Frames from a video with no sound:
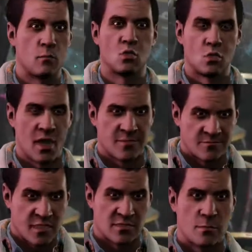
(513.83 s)
We're trying to
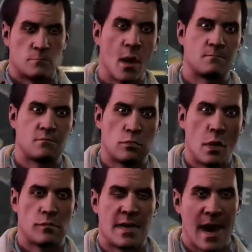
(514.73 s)
fix the problems you
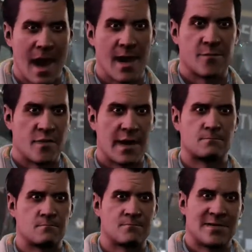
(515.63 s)
already have, not
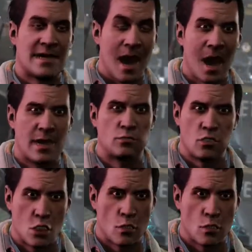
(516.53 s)
add new